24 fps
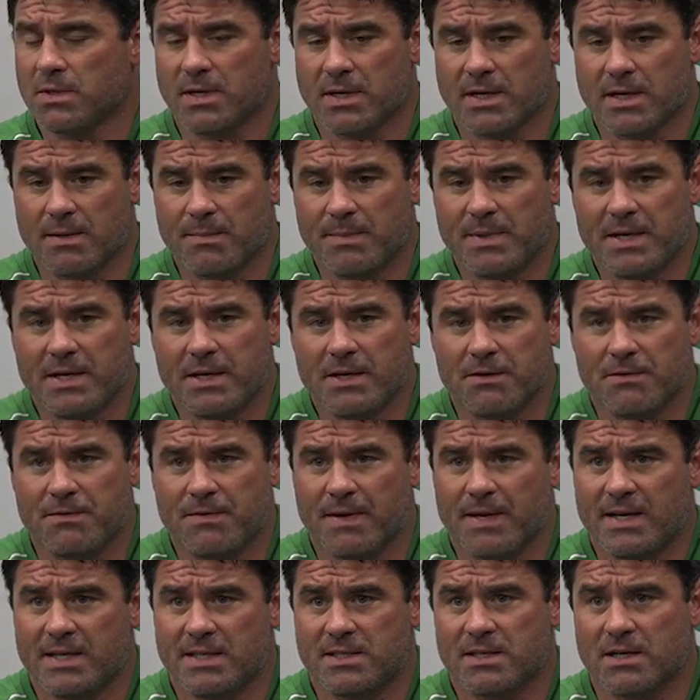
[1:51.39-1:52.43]
They're going to be in your
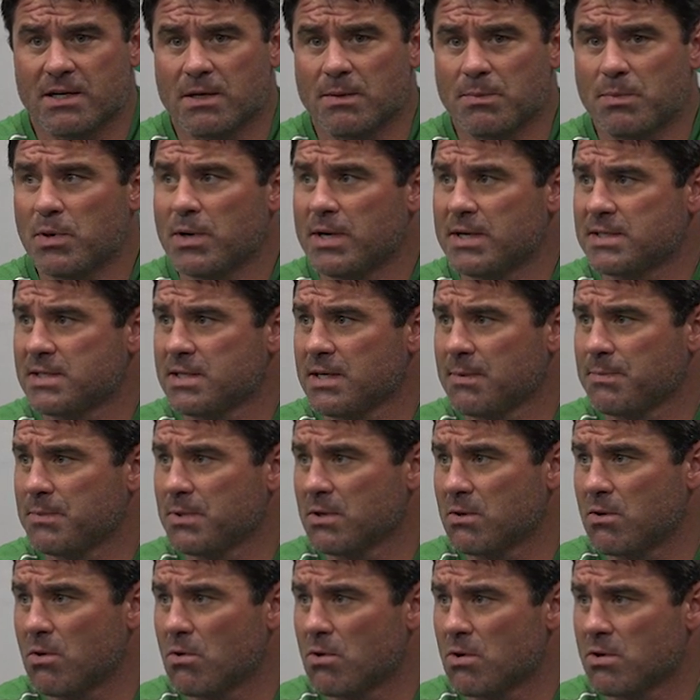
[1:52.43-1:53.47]
face. They're going to press up their
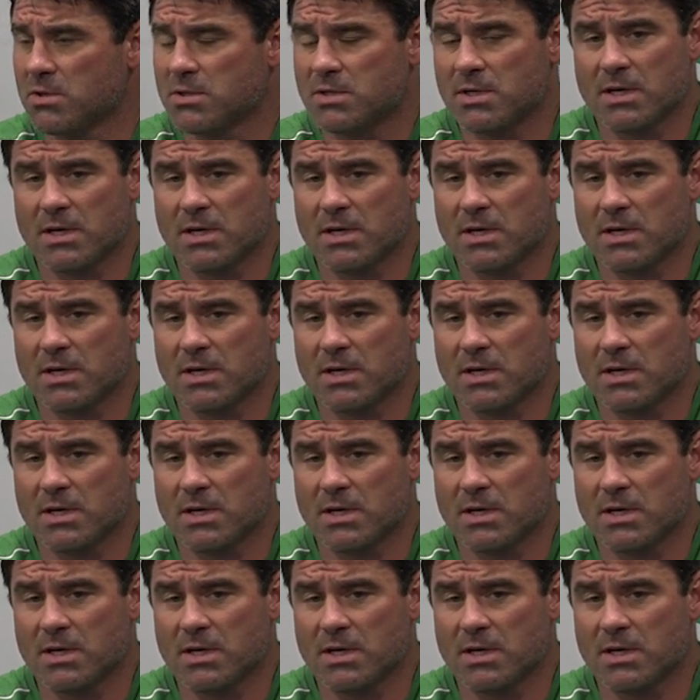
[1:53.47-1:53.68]
corners.